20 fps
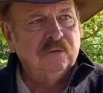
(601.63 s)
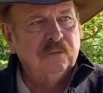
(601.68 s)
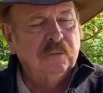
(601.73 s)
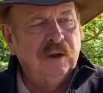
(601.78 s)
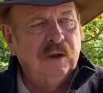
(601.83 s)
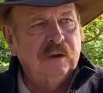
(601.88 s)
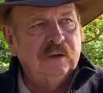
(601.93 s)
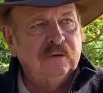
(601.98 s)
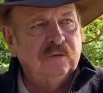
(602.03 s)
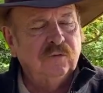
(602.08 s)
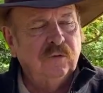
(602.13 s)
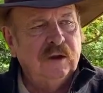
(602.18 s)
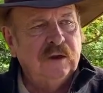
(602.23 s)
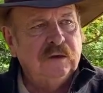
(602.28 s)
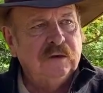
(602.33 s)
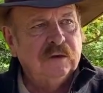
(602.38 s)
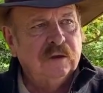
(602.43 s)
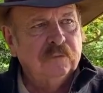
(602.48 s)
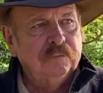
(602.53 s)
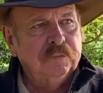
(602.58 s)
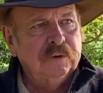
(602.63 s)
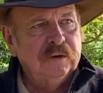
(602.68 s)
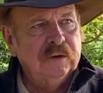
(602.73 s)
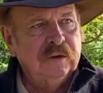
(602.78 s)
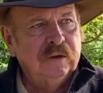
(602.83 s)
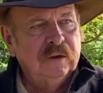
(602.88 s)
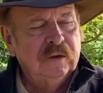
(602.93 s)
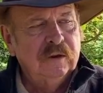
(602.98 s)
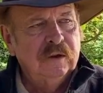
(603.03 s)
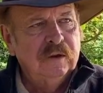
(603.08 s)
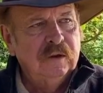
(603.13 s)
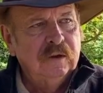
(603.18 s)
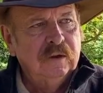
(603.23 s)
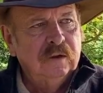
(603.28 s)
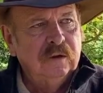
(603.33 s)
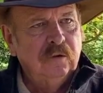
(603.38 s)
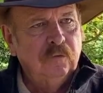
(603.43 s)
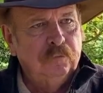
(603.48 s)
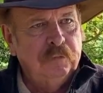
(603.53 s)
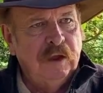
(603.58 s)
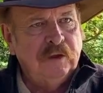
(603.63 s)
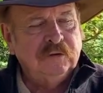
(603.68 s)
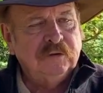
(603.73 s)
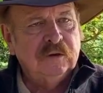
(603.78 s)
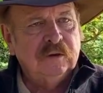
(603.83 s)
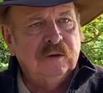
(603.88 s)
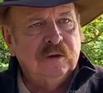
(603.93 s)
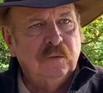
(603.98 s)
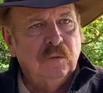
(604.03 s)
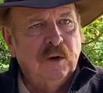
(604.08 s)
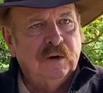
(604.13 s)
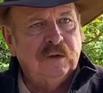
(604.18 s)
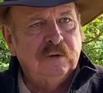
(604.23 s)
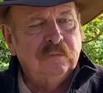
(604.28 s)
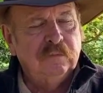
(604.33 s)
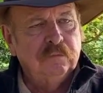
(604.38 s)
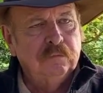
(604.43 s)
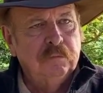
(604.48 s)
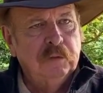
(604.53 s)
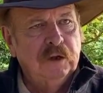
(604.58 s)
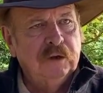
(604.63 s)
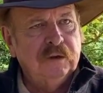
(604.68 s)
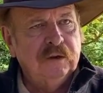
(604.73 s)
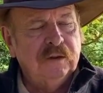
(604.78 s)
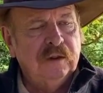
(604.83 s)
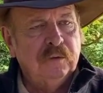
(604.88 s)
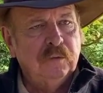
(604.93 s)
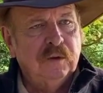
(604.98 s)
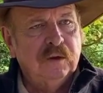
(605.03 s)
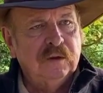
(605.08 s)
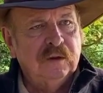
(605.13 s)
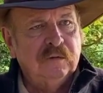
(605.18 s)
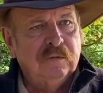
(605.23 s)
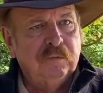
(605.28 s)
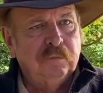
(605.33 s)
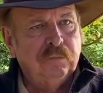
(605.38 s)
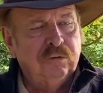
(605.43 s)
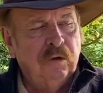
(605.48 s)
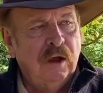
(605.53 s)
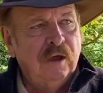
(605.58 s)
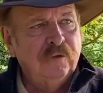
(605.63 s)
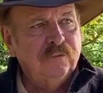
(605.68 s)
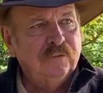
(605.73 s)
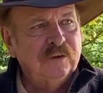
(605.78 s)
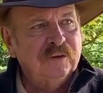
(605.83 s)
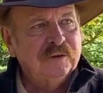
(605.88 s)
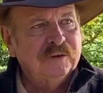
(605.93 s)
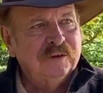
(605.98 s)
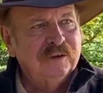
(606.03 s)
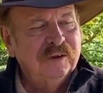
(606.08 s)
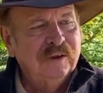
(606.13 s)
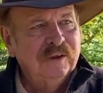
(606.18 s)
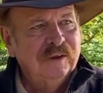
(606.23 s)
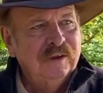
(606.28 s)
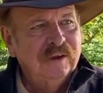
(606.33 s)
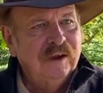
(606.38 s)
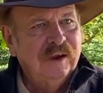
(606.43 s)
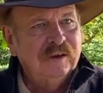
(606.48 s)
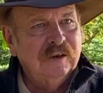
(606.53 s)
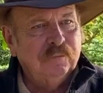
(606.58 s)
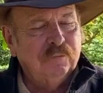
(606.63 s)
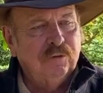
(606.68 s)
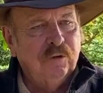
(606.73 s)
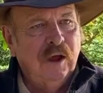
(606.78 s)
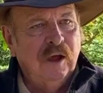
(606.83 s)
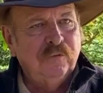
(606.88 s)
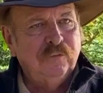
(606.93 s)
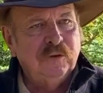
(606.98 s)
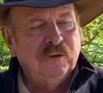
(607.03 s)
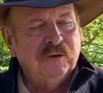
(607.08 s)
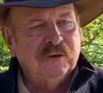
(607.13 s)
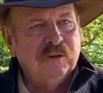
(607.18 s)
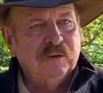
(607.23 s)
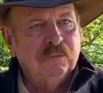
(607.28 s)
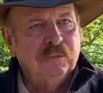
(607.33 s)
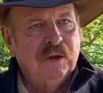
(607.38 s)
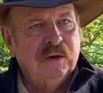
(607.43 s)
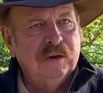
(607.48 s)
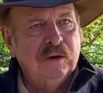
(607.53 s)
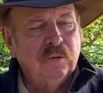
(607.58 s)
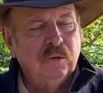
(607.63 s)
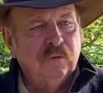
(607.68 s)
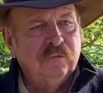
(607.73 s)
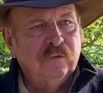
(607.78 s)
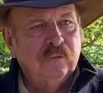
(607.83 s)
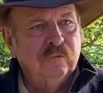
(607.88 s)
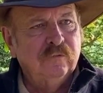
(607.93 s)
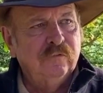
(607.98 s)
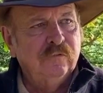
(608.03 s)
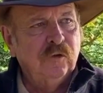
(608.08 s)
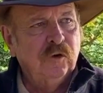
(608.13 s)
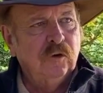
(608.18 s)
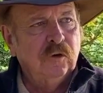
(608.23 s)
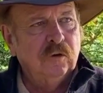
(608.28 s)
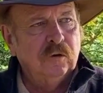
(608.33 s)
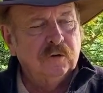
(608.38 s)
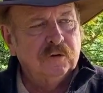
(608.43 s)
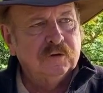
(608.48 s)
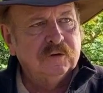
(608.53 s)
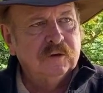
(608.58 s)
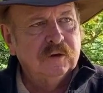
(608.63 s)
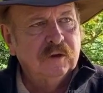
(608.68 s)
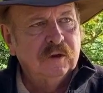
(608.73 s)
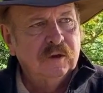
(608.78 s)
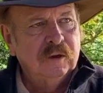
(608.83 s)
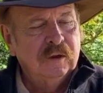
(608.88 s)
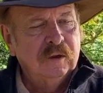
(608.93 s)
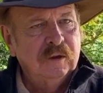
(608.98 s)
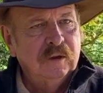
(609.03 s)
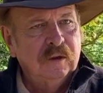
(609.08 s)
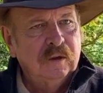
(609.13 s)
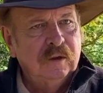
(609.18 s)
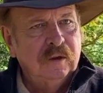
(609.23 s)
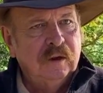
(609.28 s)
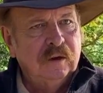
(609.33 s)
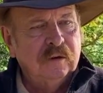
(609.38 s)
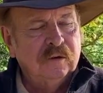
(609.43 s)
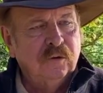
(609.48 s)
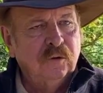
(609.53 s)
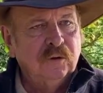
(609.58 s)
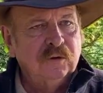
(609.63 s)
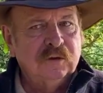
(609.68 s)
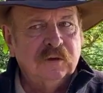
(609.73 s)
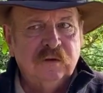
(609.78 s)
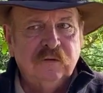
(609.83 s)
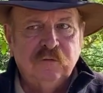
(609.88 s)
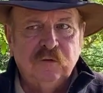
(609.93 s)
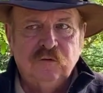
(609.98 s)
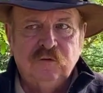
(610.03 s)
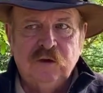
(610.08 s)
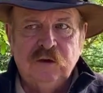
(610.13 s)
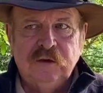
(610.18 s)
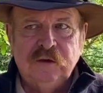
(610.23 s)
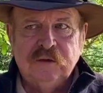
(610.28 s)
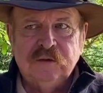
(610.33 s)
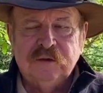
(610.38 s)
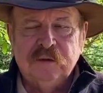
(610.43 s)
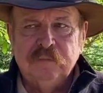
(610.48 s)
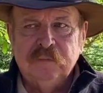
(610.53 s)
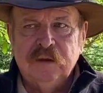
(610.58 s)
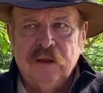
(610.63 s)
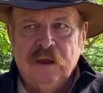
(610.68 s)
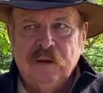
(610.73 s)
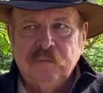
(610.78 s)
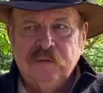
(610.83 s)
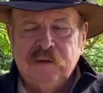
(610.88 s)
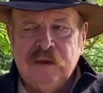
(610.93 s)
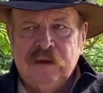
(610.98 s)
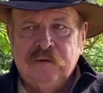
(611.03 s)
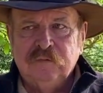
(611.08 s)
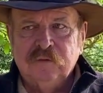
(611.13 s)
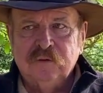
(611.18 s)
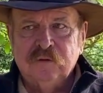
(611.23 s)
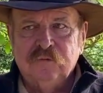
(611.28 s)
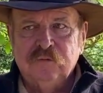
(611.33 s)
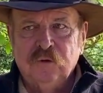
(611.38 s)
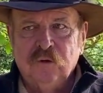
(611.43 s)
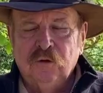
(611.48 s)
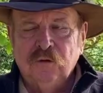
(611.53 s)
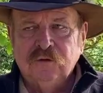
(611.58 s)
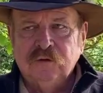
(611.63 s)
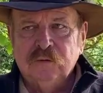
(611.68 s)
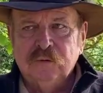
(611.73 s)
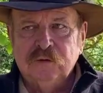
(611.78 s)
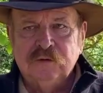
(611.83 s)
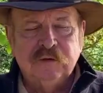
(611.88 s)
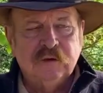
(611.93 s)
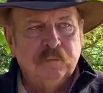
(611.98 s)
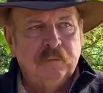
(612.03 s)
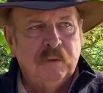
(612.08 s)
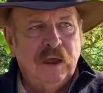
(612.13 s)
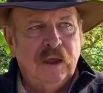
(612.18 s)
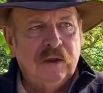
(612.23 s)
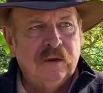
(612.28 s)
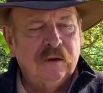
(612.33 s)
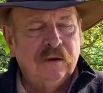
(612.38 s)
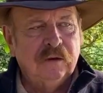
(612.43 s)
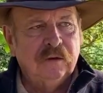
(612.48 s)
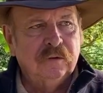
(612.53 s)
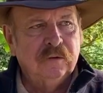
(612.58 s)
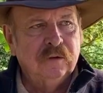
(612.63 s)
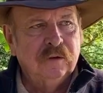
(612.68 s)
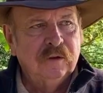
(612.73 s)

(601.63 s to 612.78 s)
by a trade company who basically wanted money. They wanted profits. And the profits and the money were from furs. And of course in Virginia sometimes after the furs it was tobacco.